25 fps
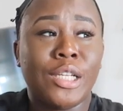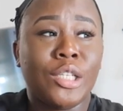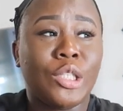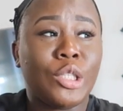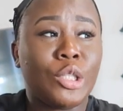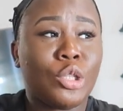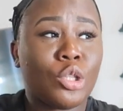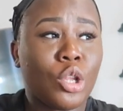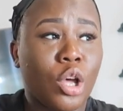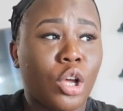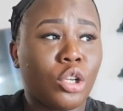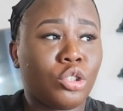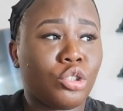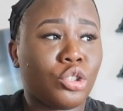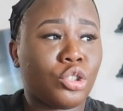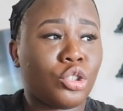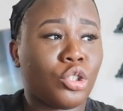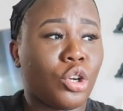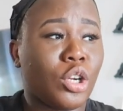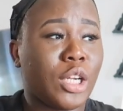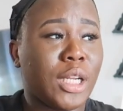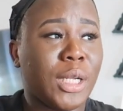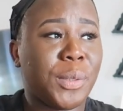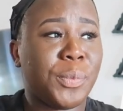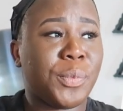but
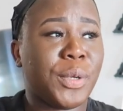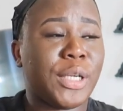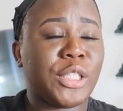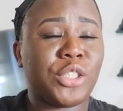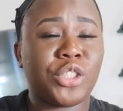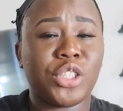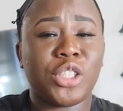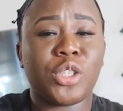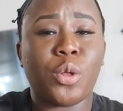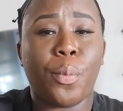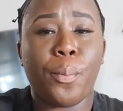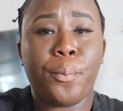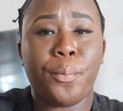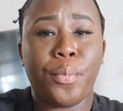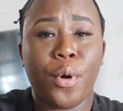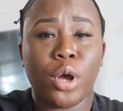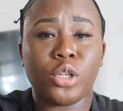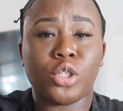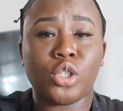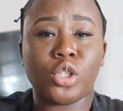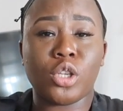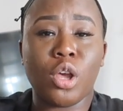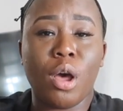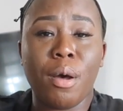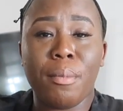it's just the
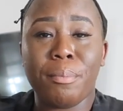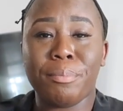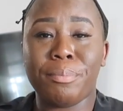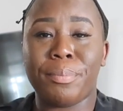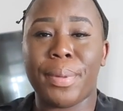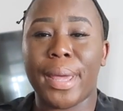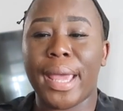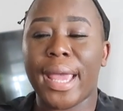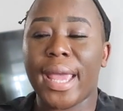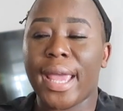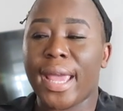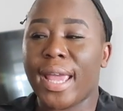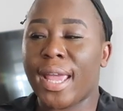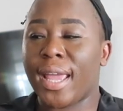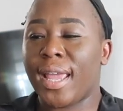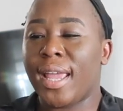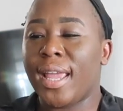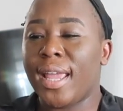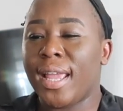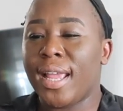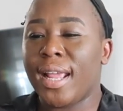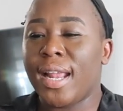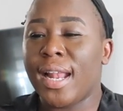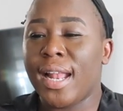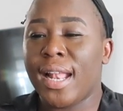bottom bit,
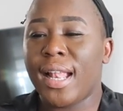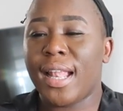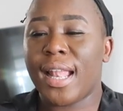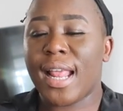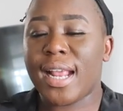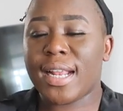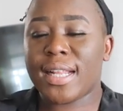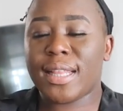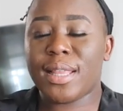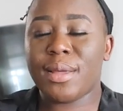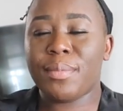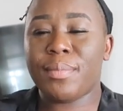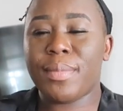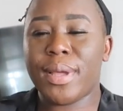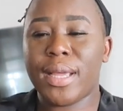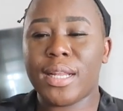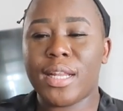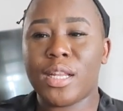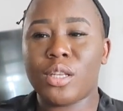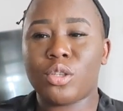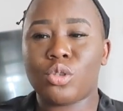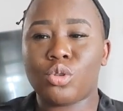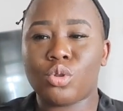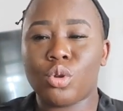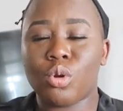like they
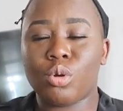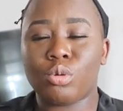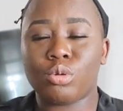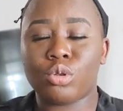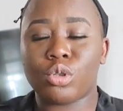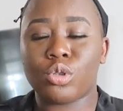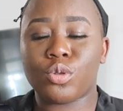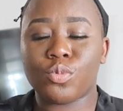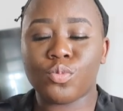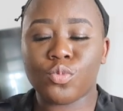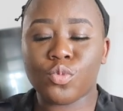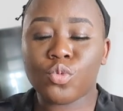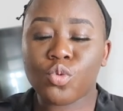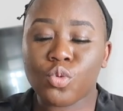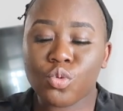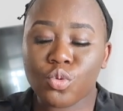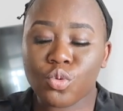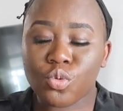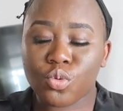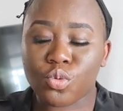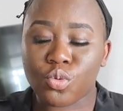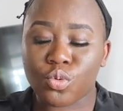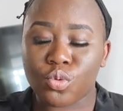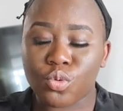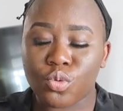made it so
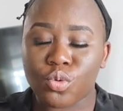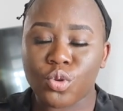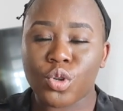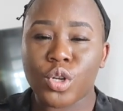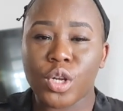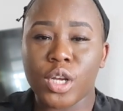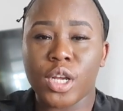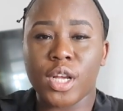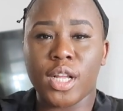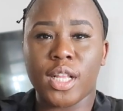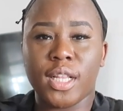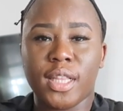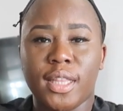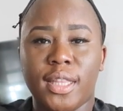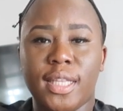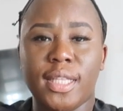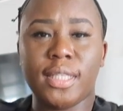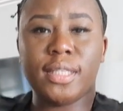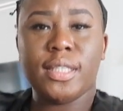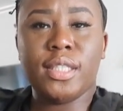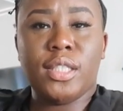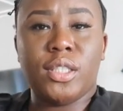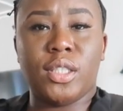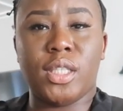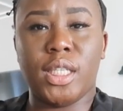smooth.
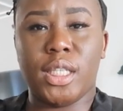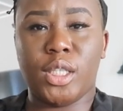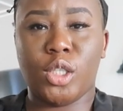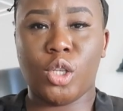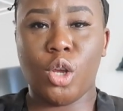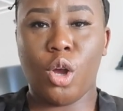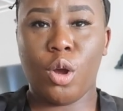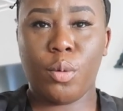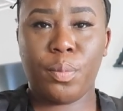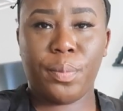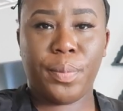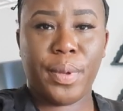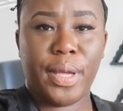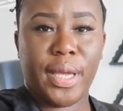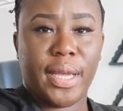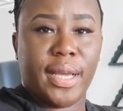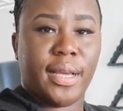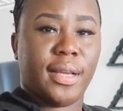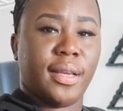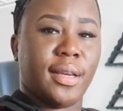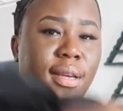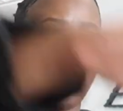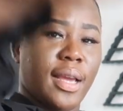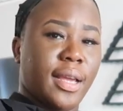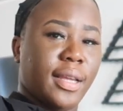This is the top
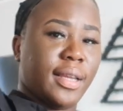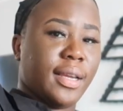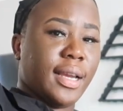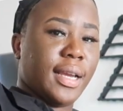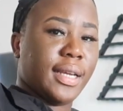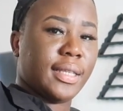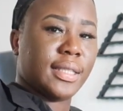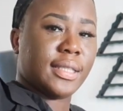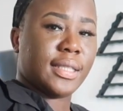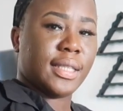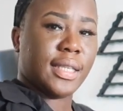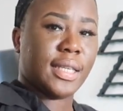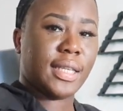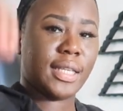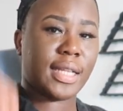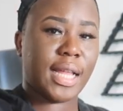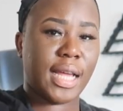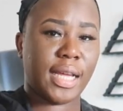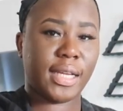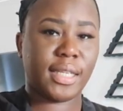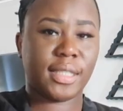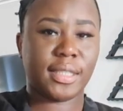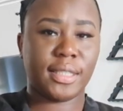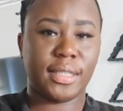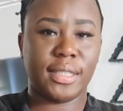bit. Can you guys see?
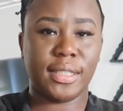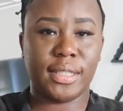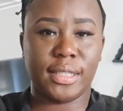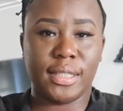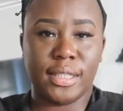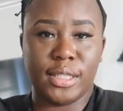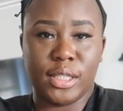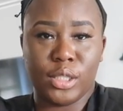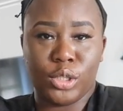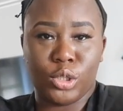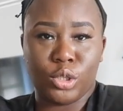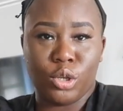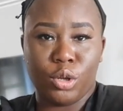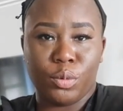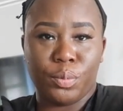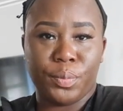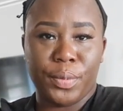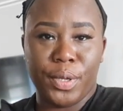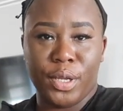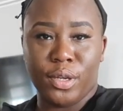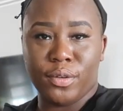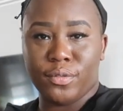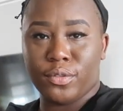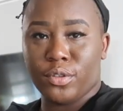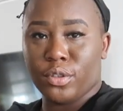Like, this is the top
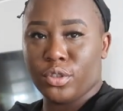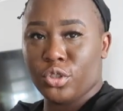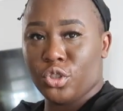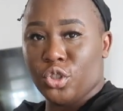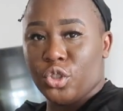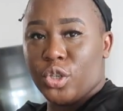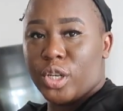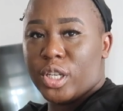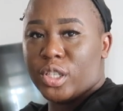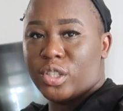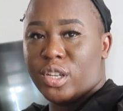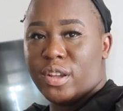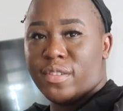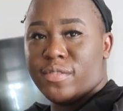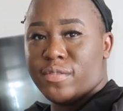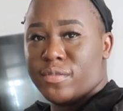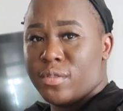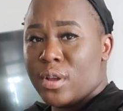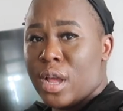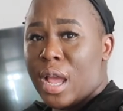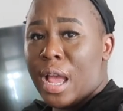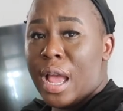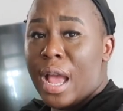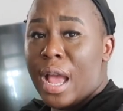bit of the dress. I